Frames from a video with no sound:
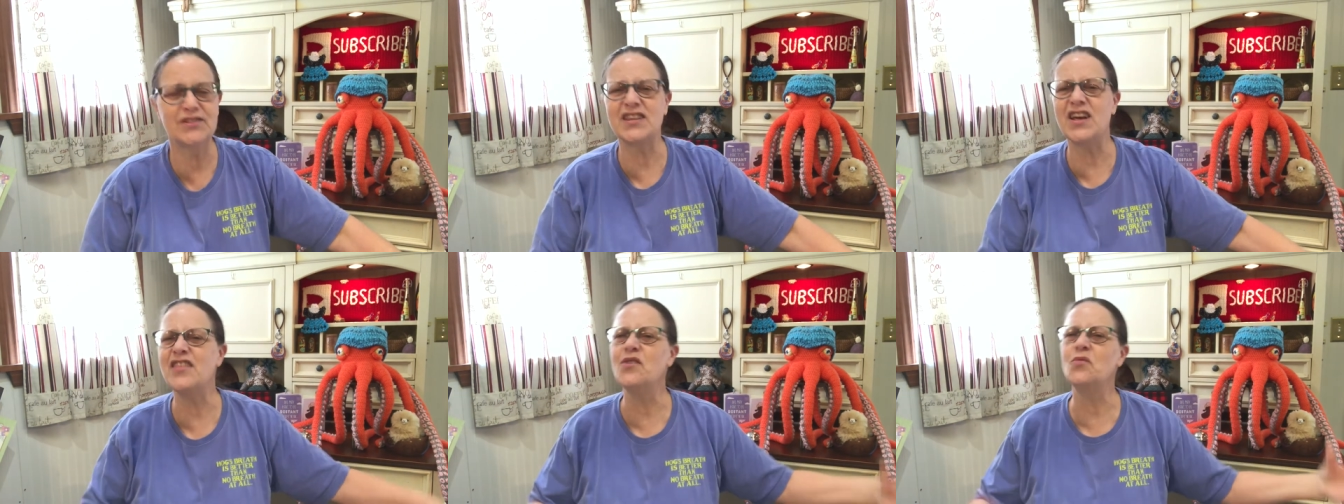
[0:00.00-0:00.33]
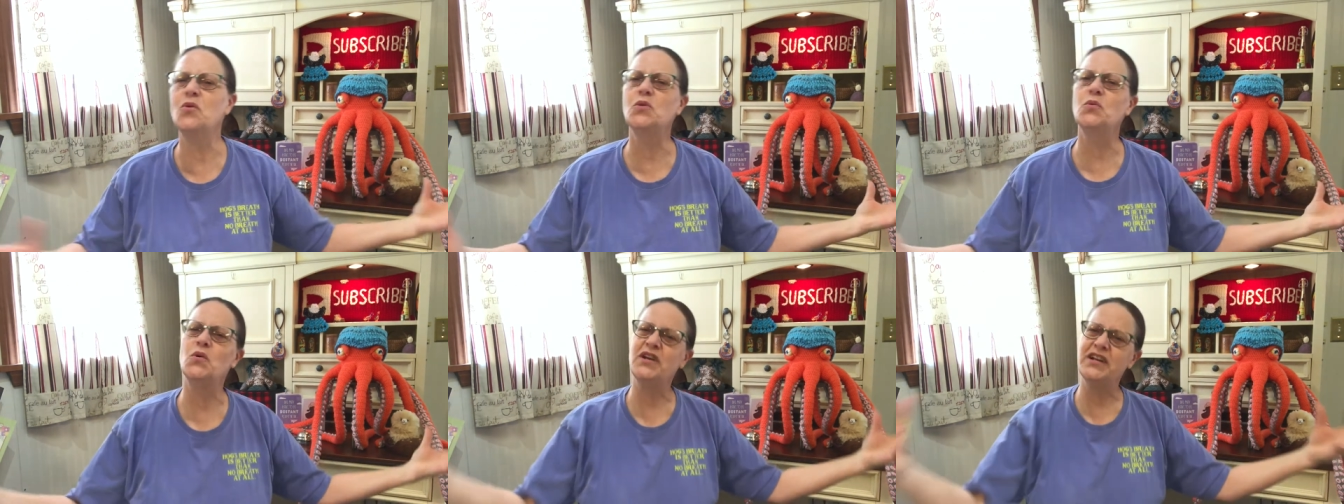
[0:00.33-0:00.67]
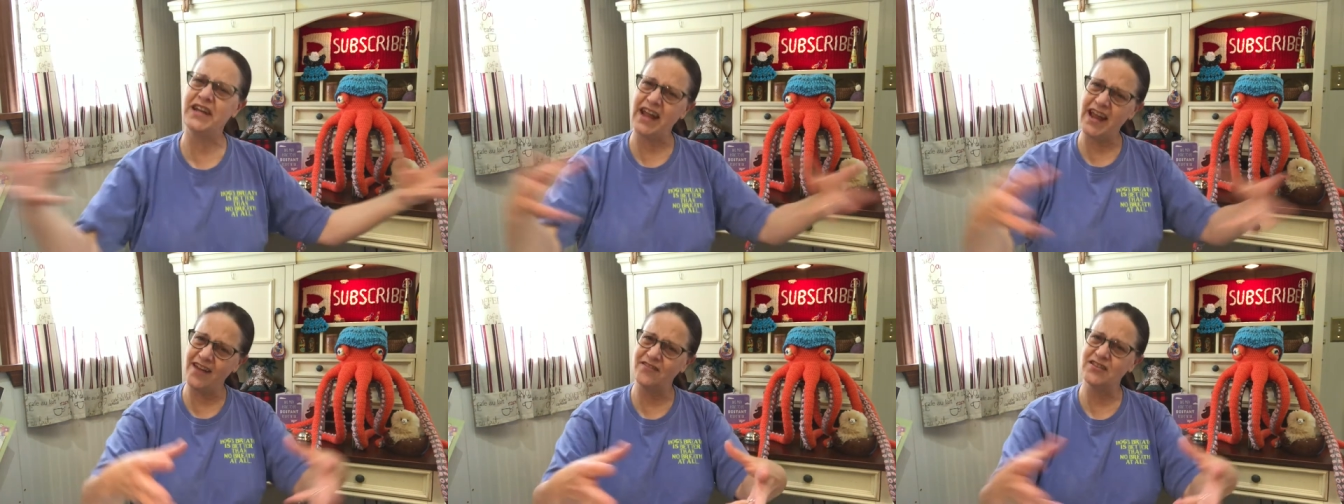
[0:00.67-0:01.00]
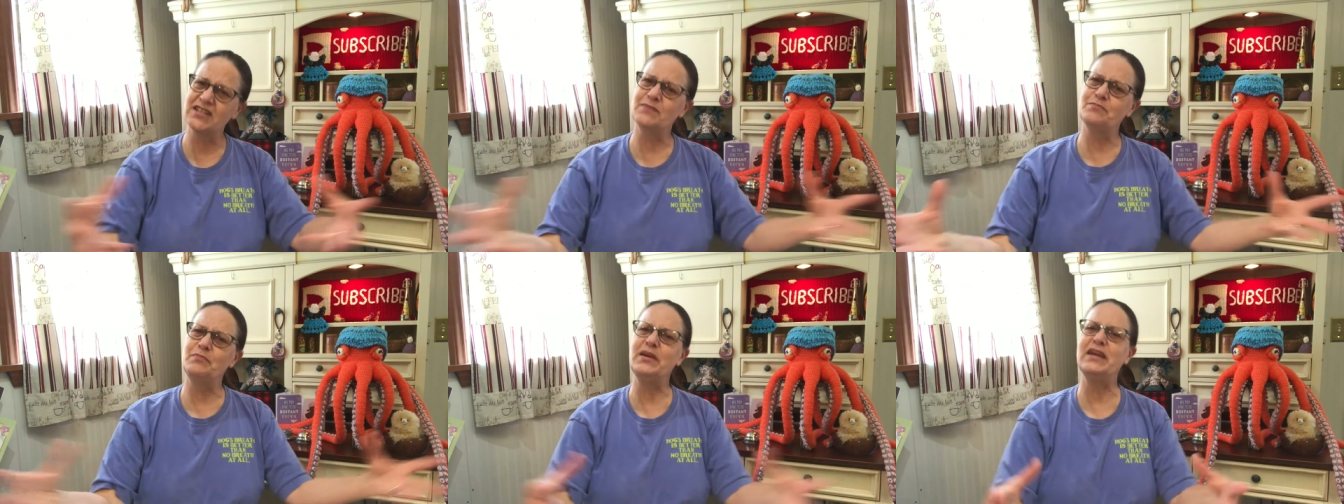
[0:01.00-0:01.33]
so that we wouldn't have
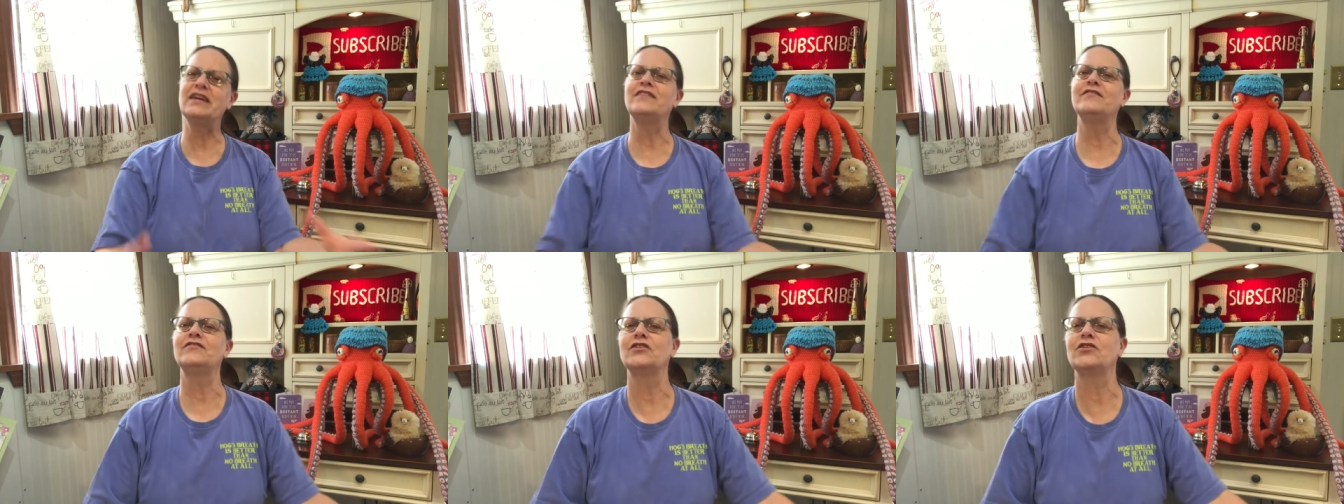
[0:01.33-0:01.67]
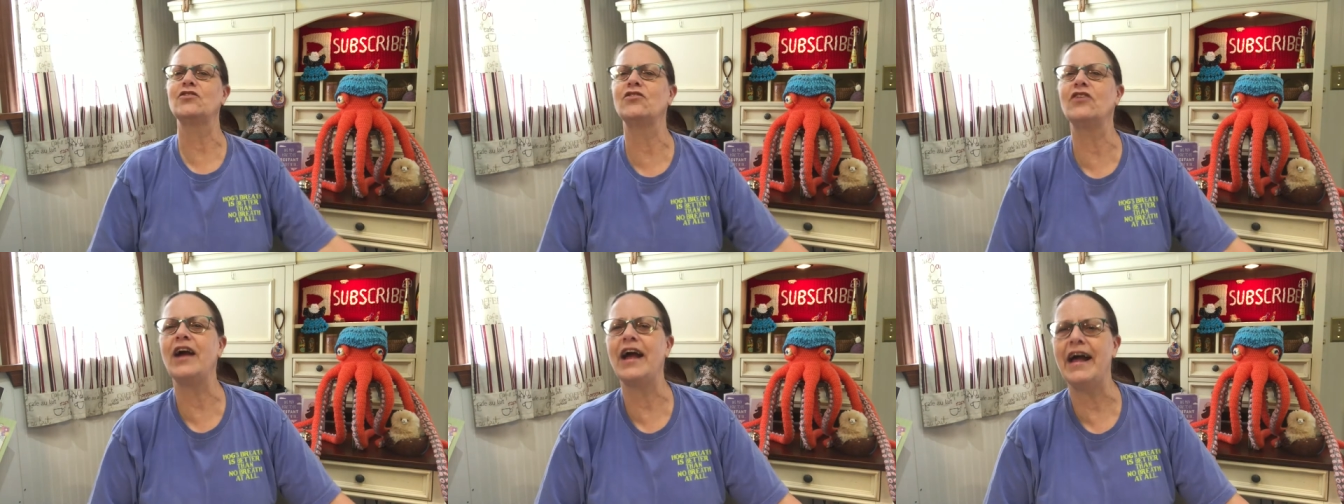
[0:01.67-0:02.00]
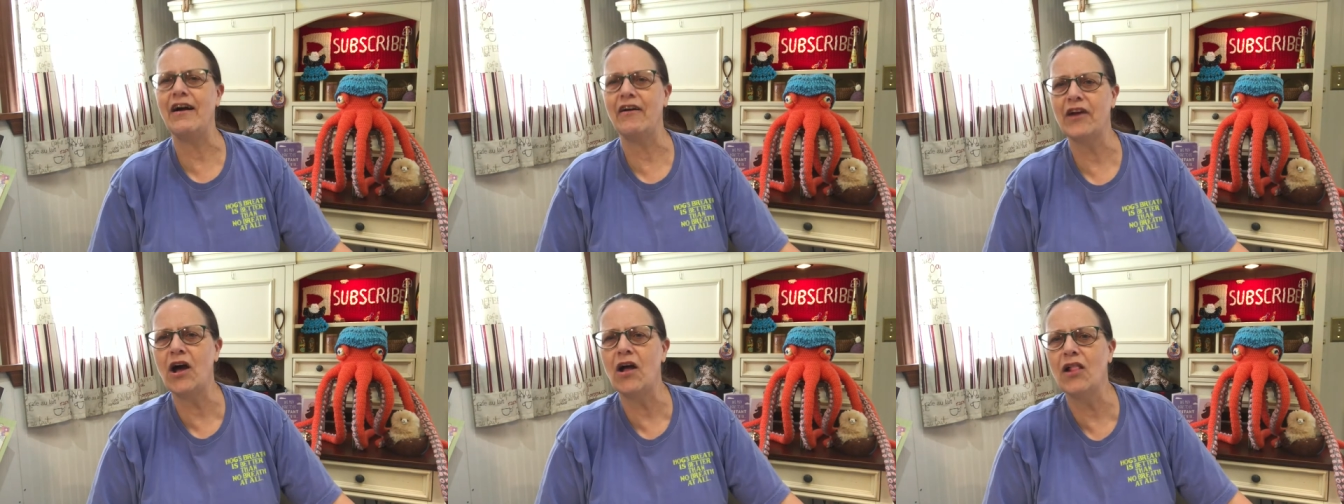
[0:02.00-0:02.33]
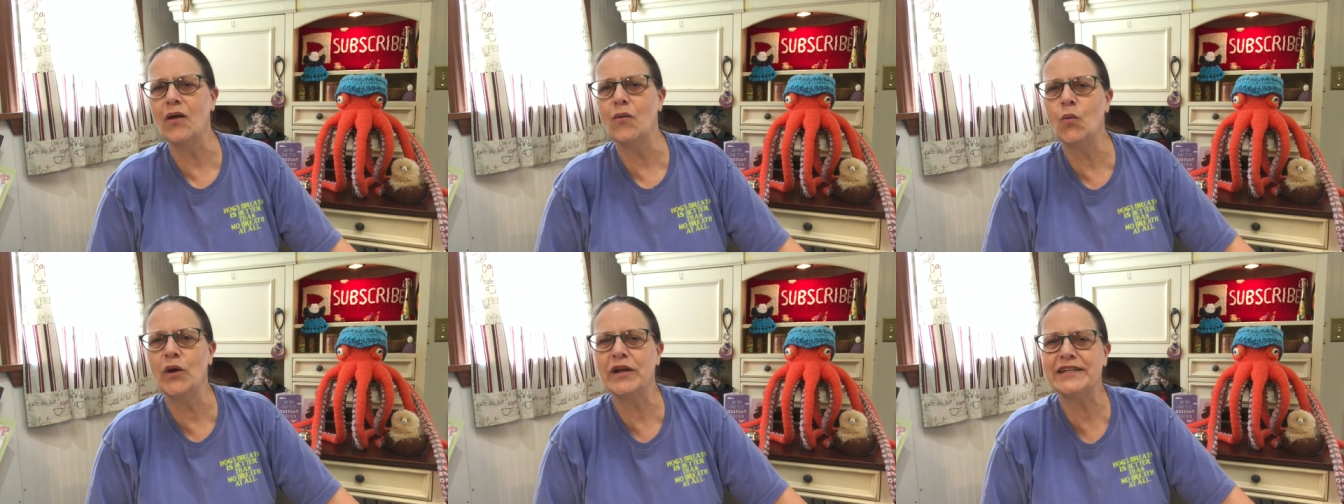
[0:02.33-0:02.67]
as big of a crowd all
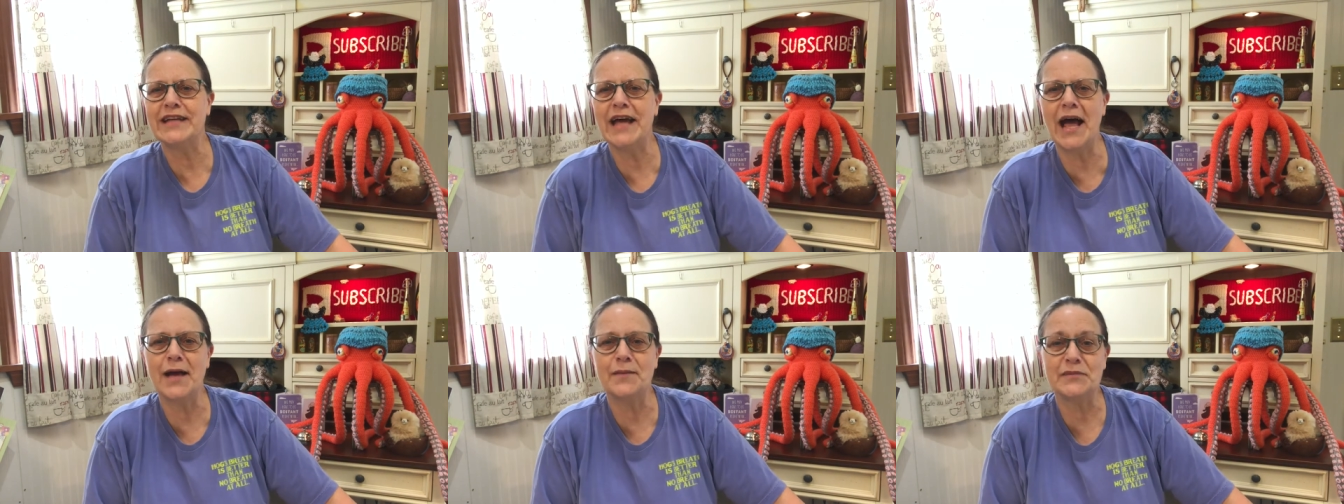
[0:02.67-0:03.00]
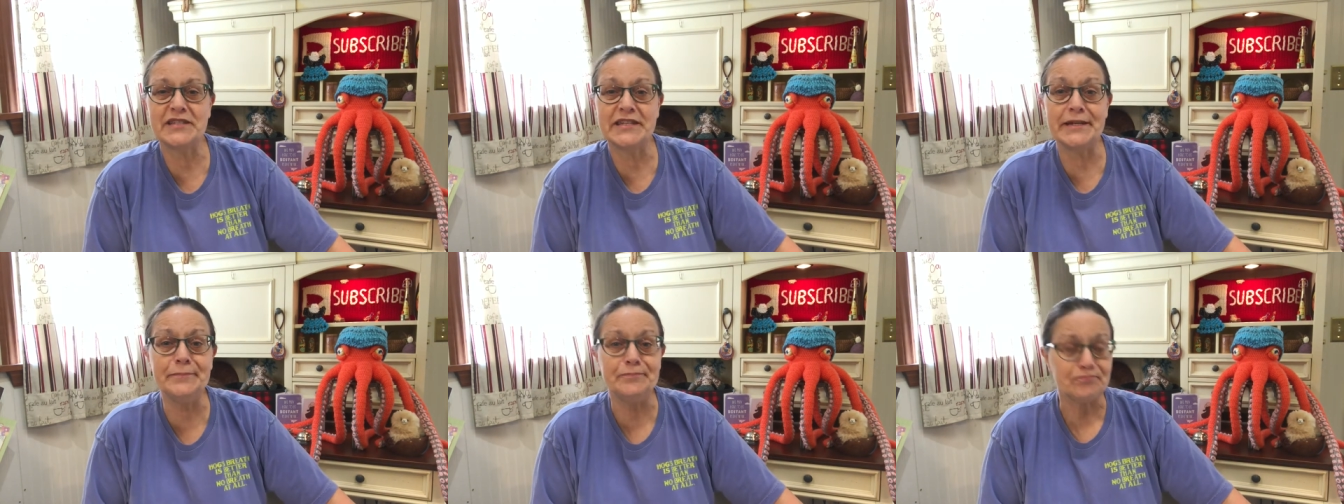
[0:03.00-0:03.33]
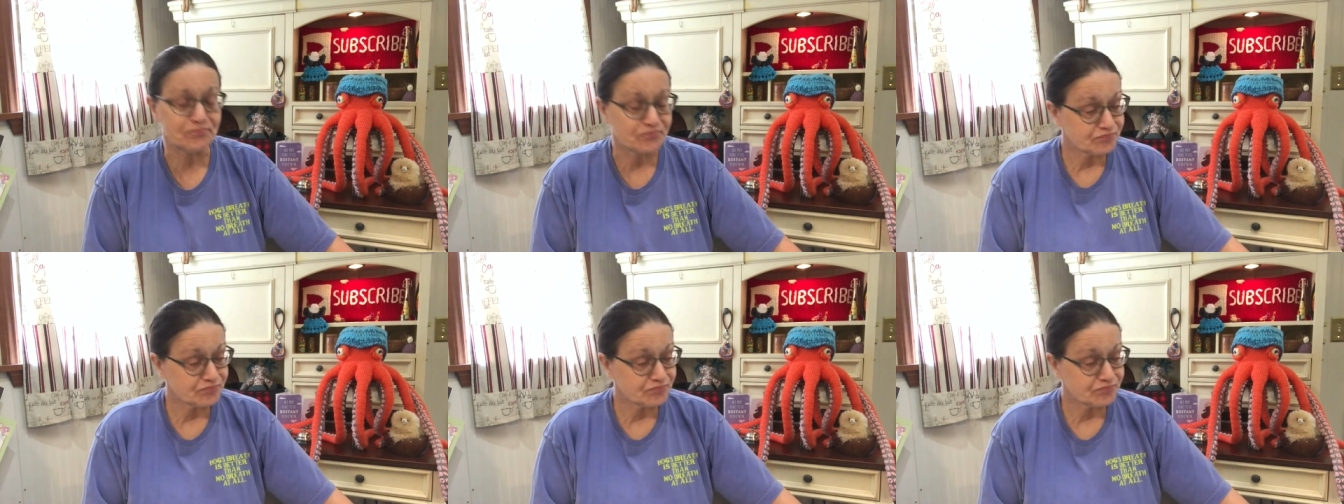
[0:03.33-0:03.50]
at one time, see?